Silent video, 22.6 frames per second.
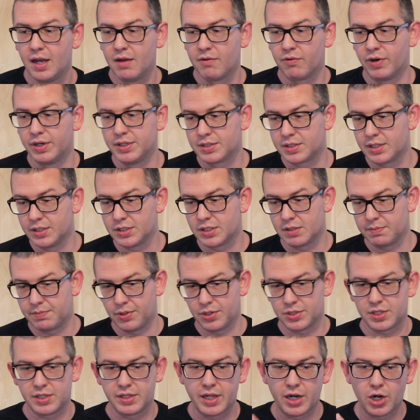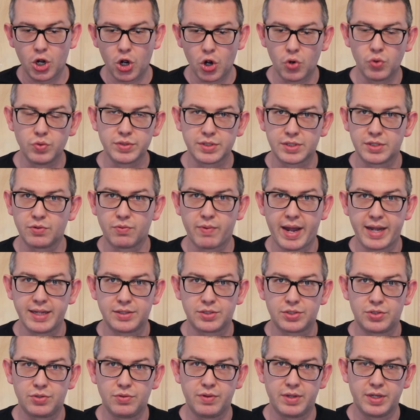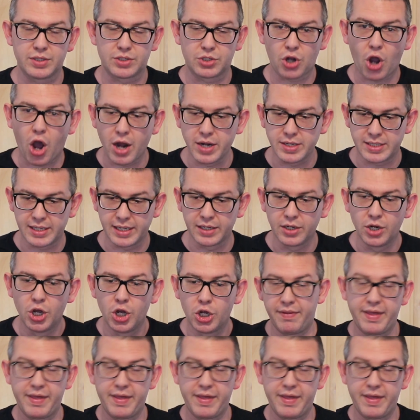For instance, the person that owns the rights to this content,